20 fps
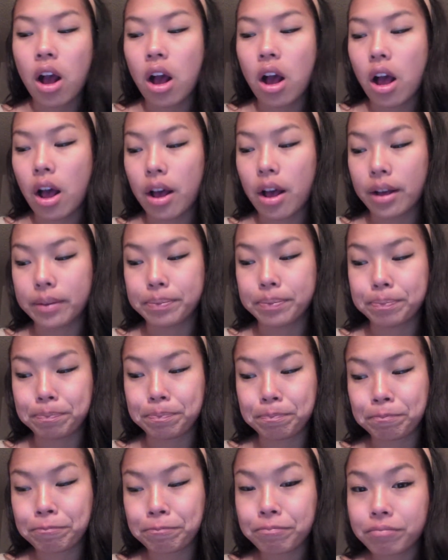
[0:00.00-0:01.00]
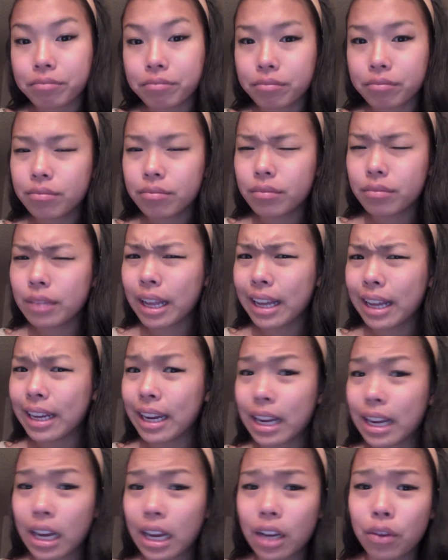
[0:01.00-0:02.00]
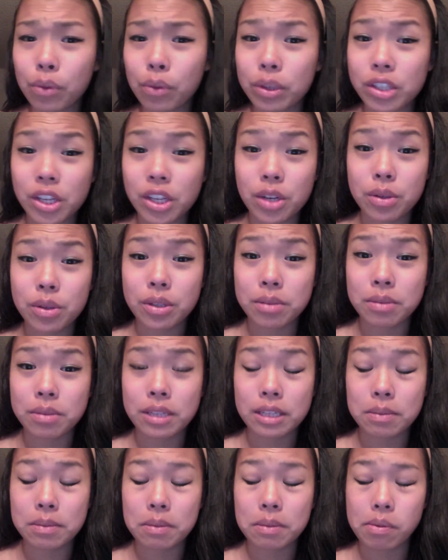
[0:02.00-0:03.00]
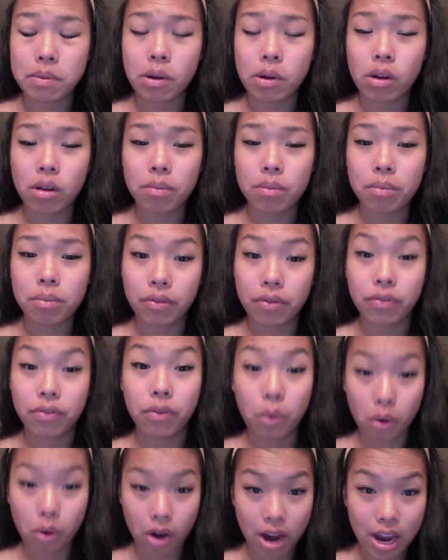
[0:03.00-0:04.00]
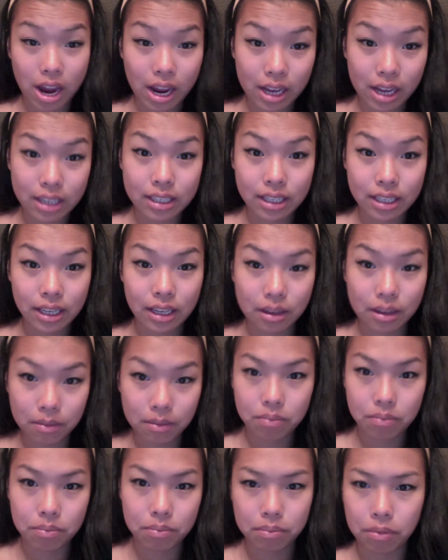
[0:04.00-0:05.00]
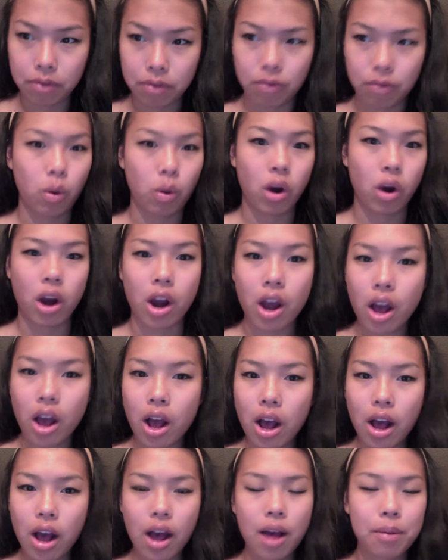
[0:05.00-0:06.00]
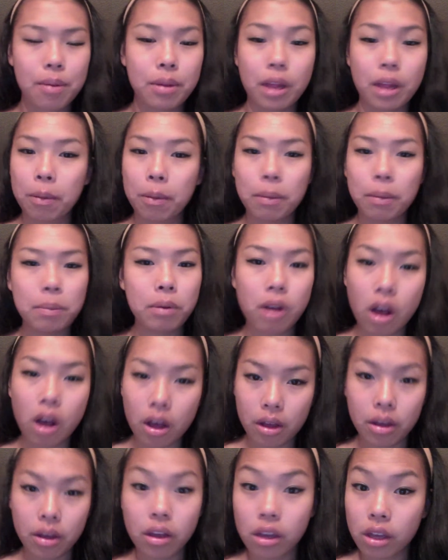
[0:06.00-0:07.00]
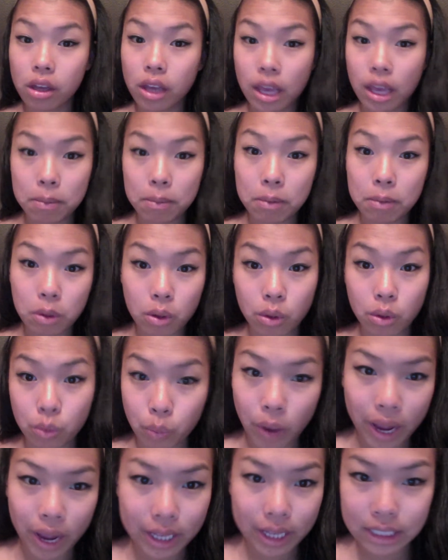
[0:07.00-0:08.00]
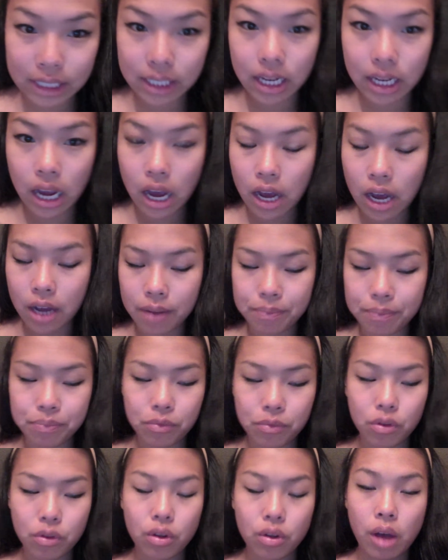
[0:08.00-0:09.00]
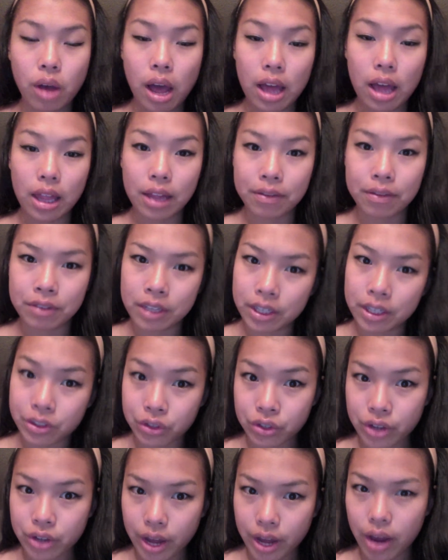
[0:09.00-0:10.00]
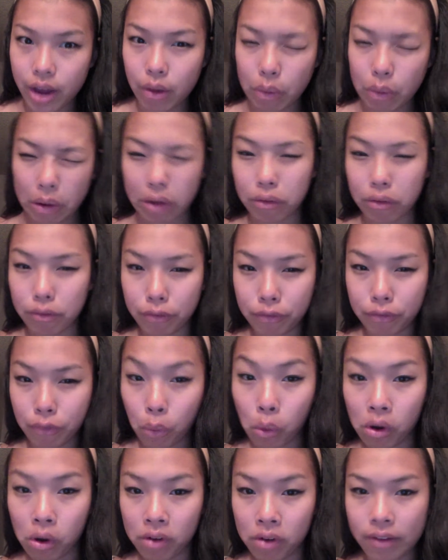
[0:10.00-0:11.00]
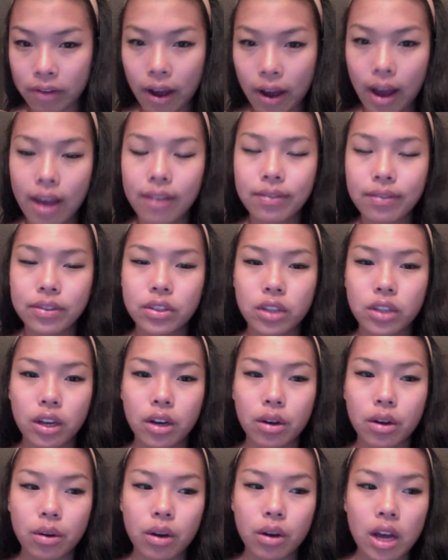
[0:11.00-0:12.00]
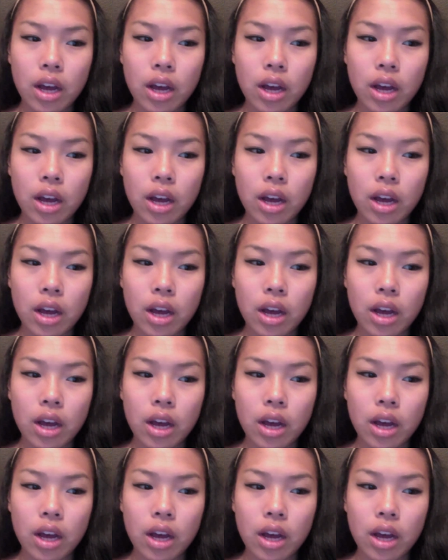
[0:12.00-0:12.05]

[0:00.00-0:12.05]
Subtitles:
And I kind of wish I knew some of these people beforehand, like, before. A lot of people came and went. I left yesterday around 4 or 5, so,